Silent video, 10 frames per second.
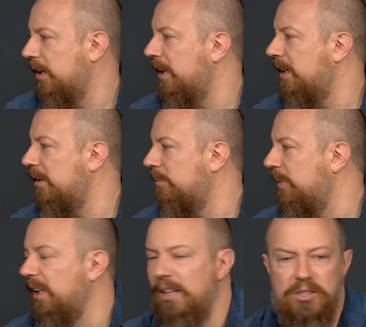I didn't
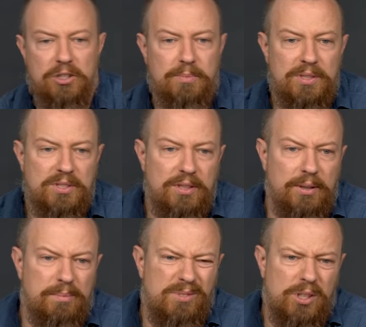make any adjustments.
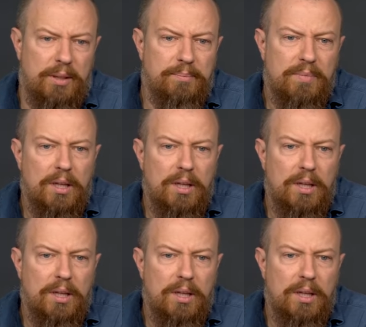Um, sorry.